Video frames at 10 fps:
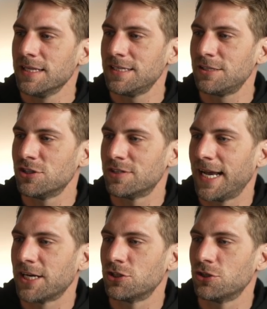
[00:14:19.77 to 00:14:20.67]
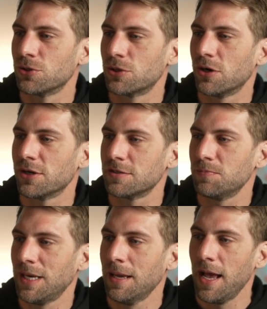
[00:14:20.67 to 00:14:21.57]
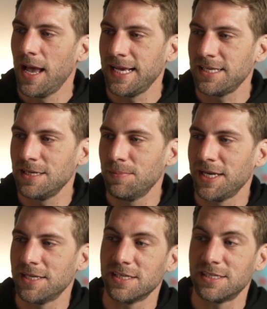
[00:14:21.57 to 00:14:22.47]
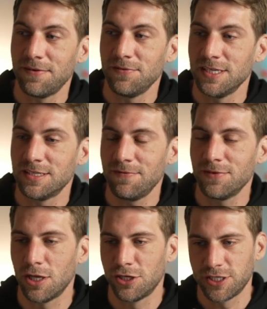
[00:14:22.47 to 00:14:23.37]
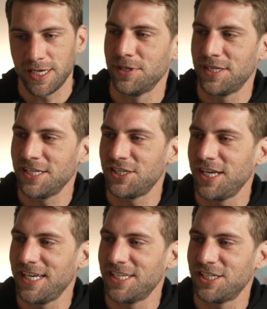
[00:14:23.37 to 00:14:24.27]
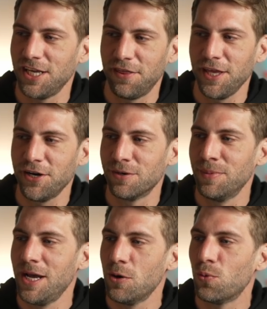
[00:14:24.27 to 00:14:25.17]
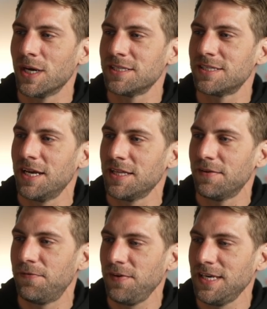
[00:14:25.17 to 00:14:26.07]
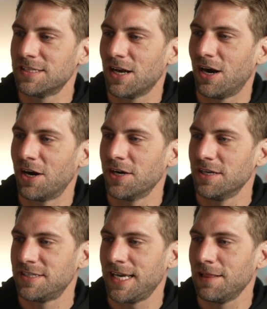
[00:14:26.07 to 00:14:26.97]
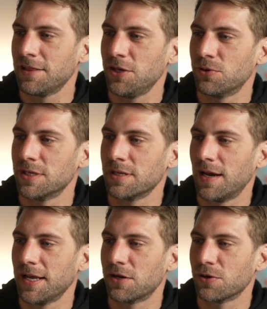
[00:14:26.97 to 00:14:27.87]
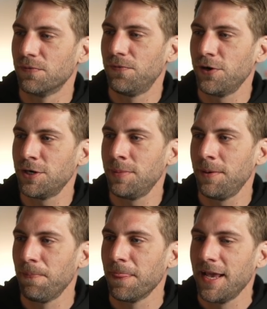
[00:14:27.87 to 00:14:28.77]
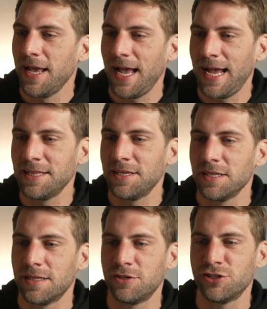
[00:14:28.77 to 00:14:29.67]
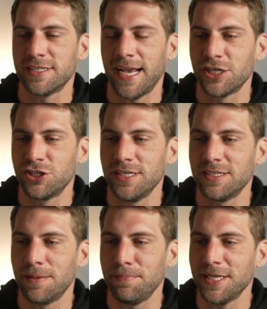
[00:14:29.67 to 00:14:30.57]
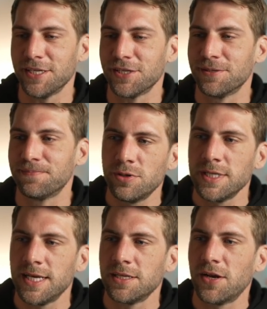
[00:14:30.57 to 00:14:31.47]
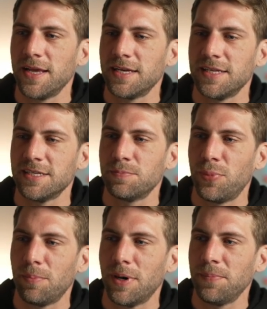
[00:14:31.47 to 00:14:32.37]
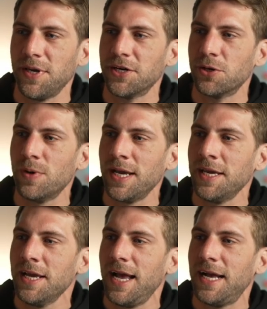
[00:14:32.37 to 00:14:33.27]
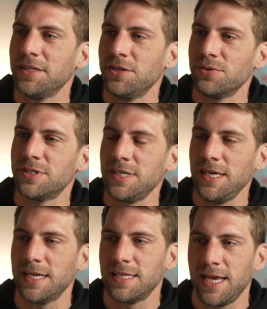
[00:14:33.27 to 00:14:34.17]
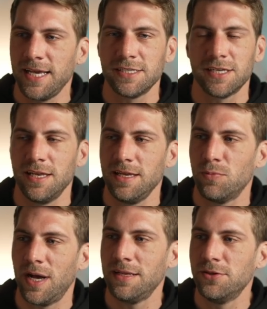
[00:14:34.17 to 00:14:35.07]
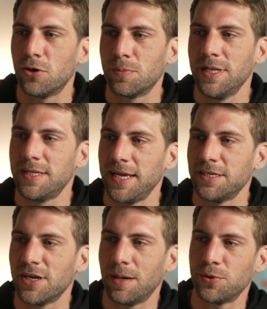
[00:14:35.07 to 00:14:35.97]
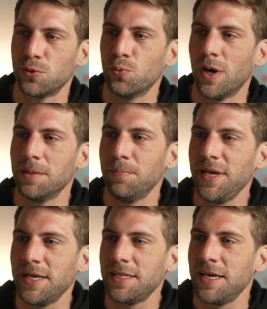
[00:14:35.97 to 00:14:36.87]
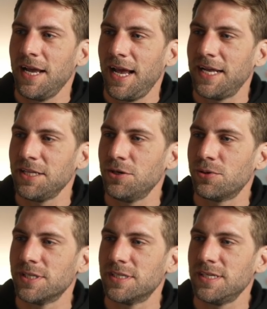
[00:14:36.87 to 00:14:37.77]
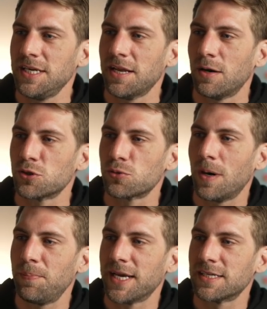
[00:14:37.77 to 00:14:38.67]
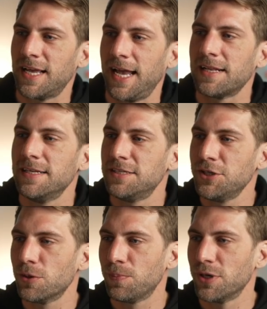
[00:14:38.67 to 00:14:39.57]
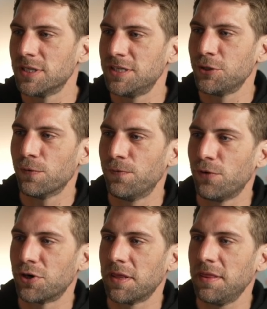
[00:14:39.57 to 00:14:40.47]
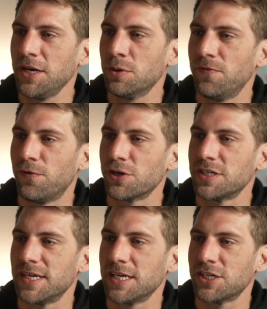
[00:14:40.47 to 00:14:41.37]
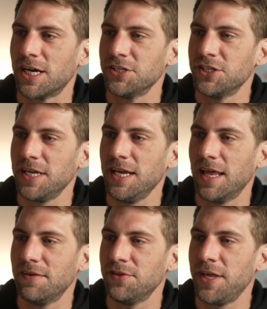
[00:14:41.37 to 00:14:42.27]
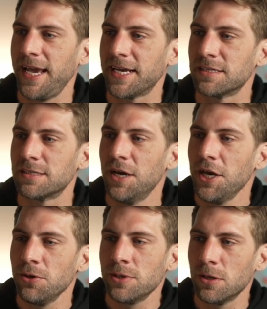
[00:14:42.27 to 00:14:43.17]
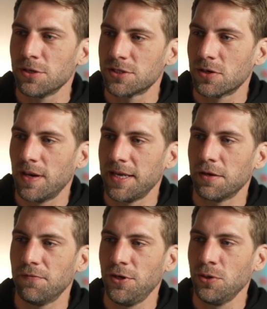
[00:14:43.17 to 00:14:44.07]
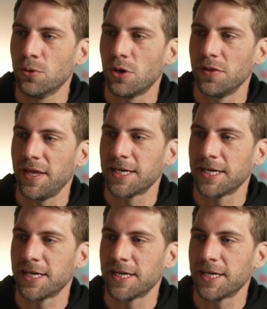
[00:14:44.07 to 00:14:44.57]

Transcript: This transaction should cost me estimated $77, but this is Ethereum. Once the fees are settled, you can click confirm and the transaction is submitted. You can then click this pop-up here away and you see it takes a little while, normally takes up to one minute and you can see now swap exactly 0.04 Ethereum for 611 hex. You can also click view on